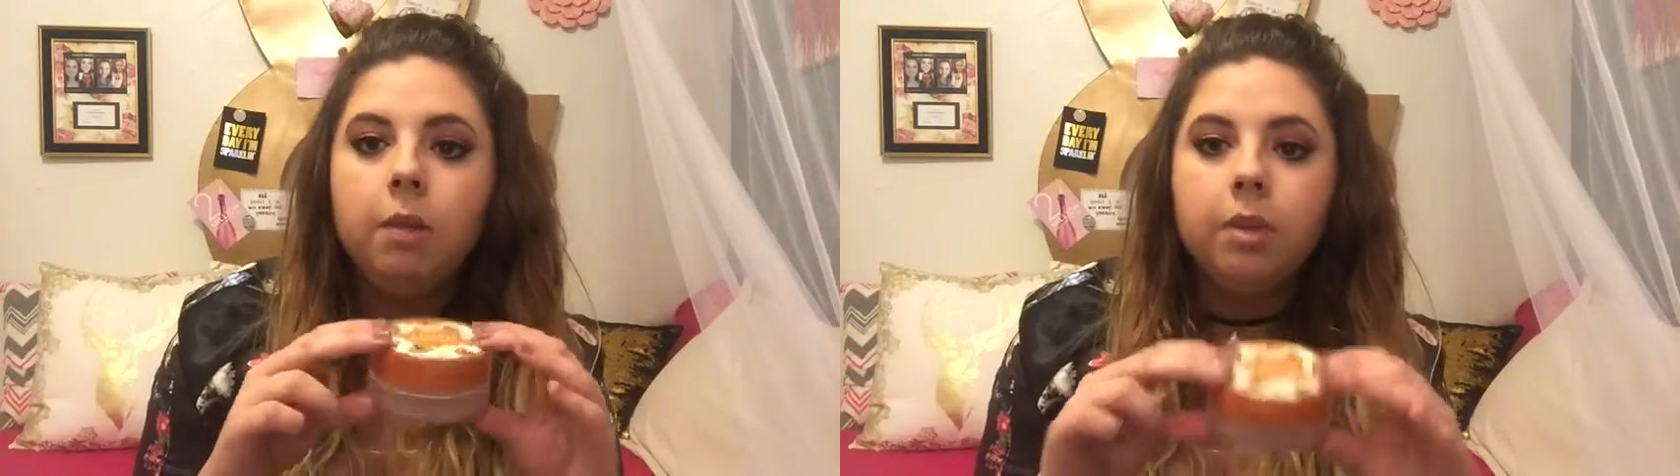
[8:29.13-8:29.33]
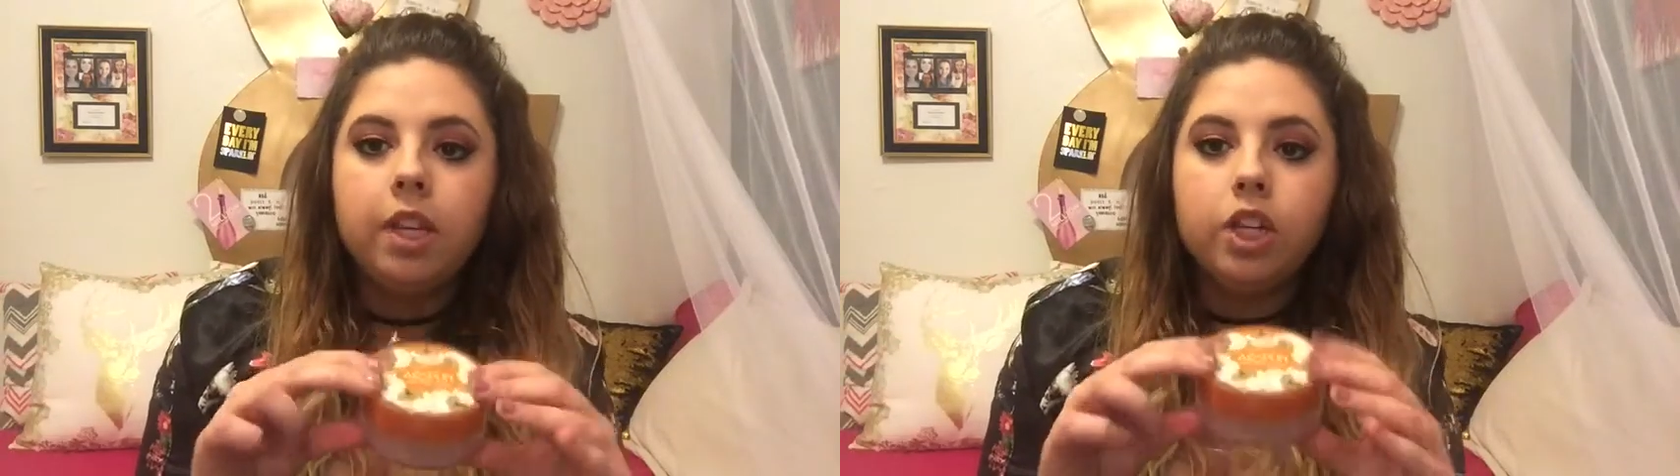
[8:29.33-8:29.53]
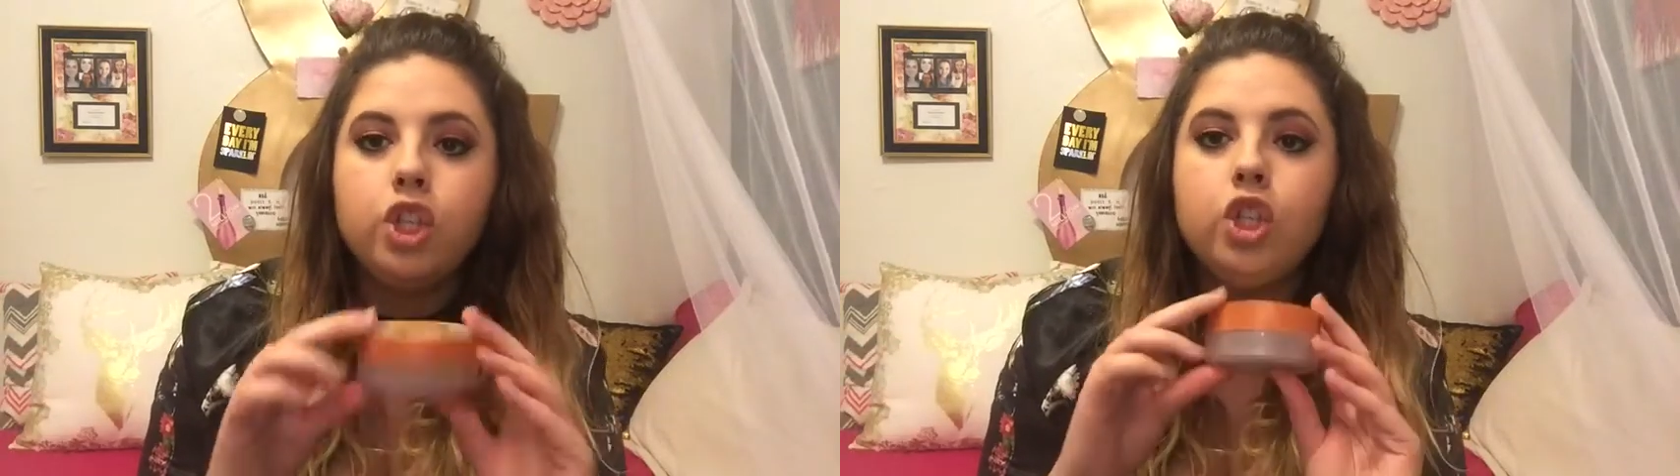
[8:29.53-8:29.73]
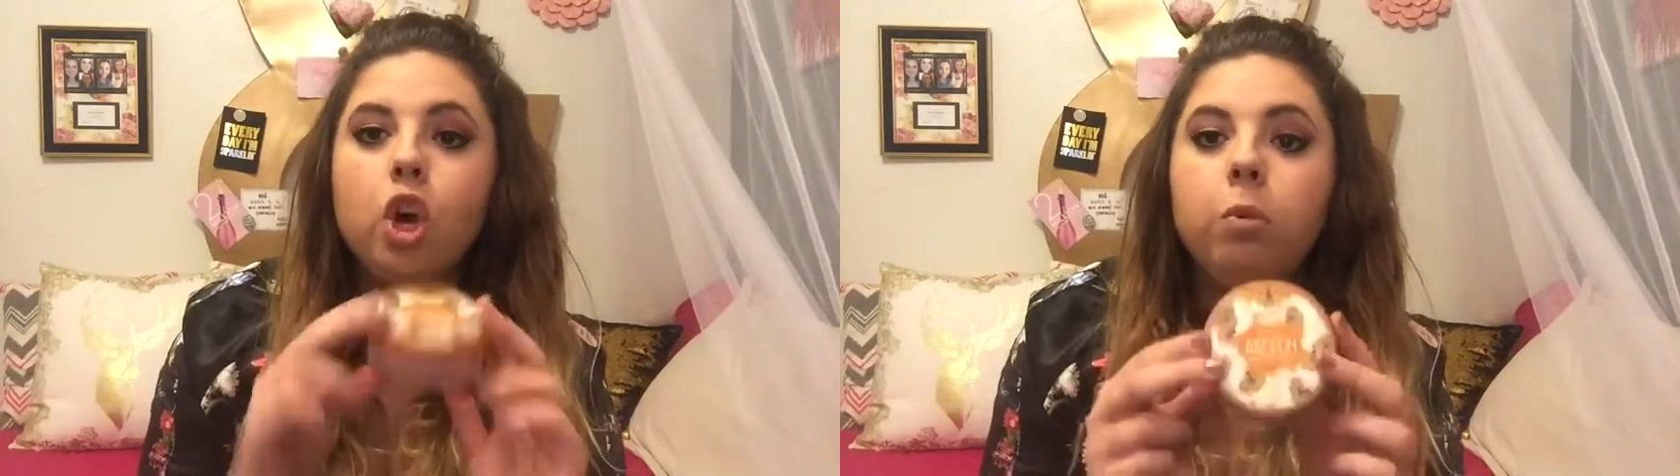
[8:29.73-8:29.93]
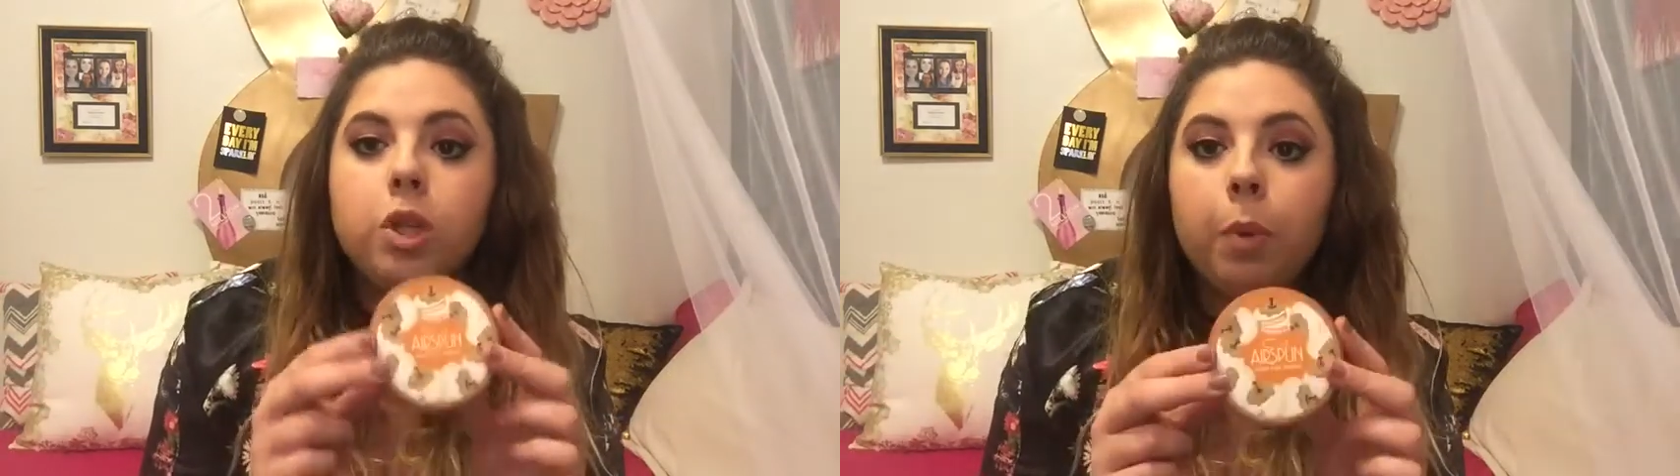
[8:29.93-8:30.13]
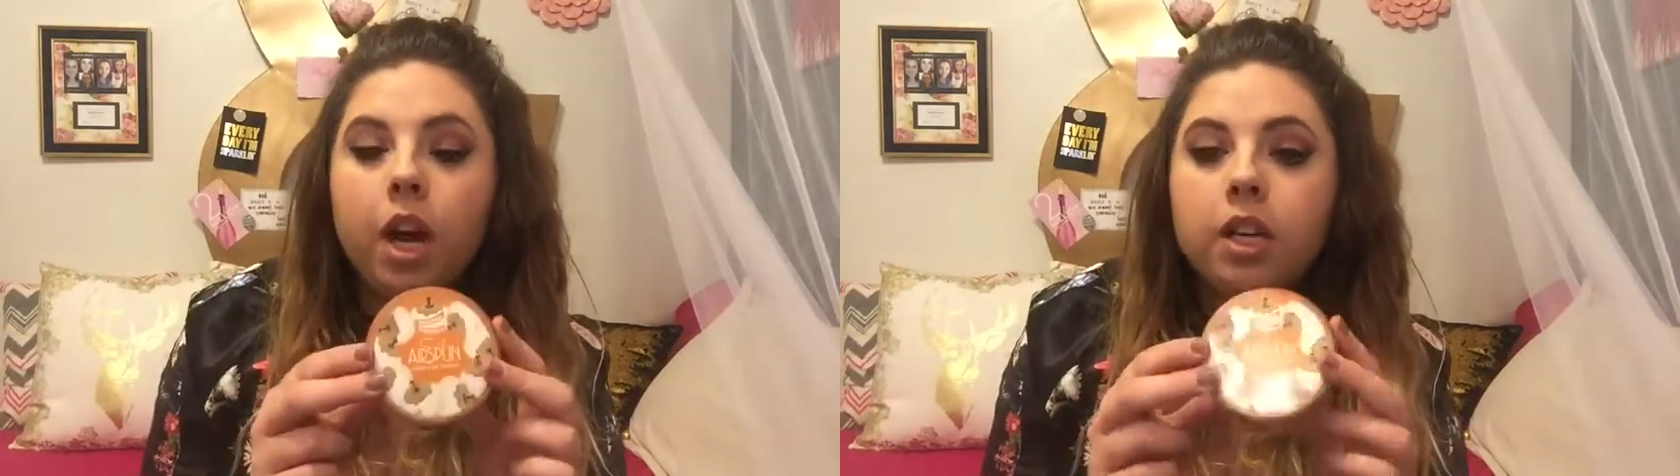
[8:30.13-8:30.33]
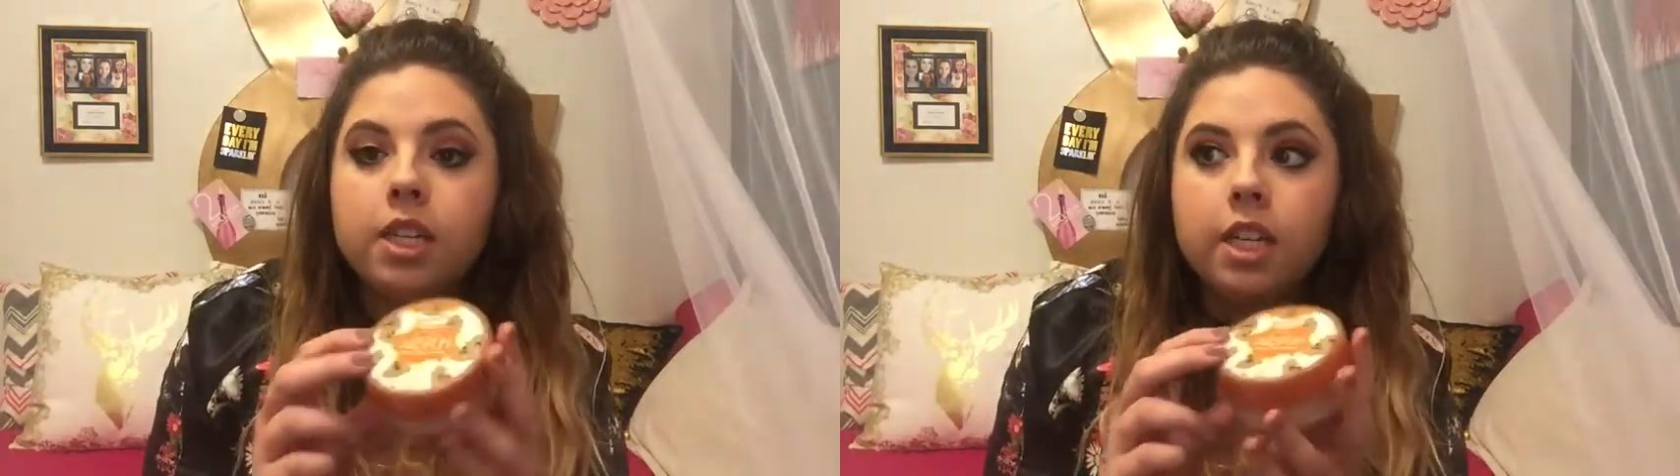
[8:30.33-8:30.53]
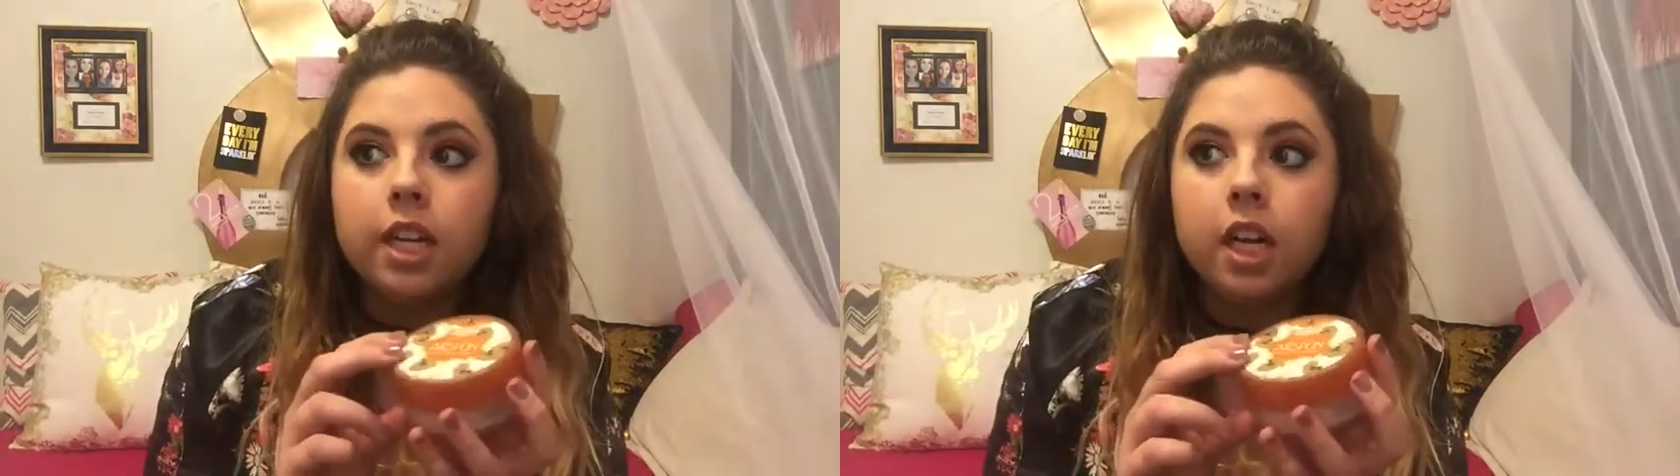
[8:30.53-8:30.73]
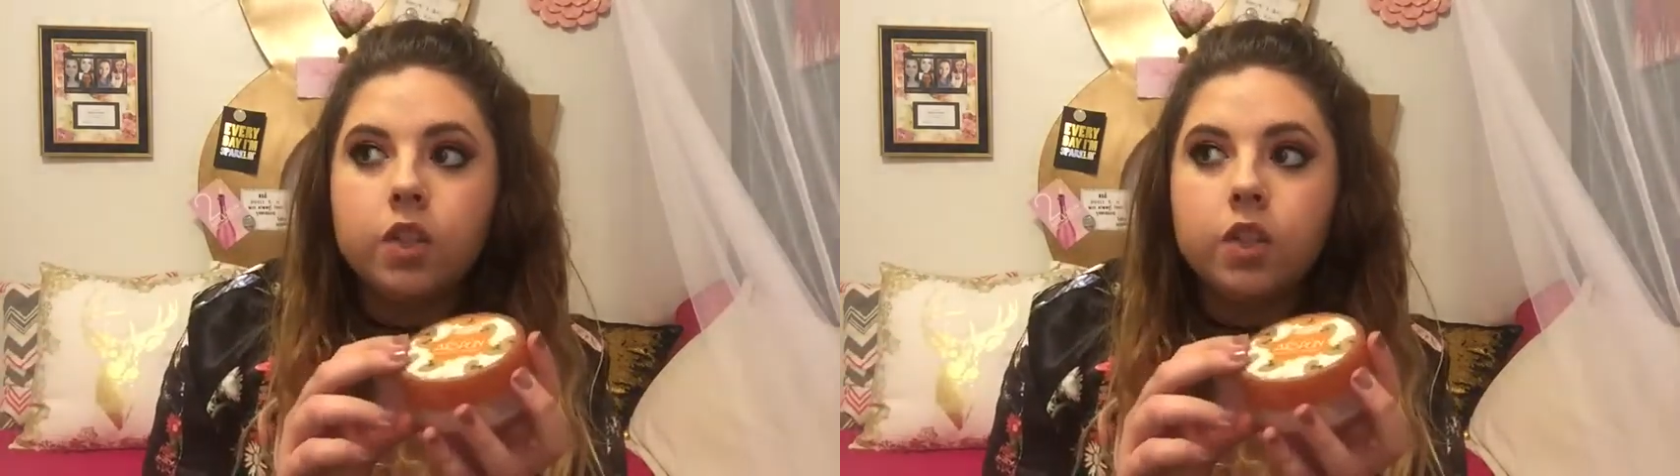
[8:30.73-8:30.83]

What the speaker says: But there's so much product in here.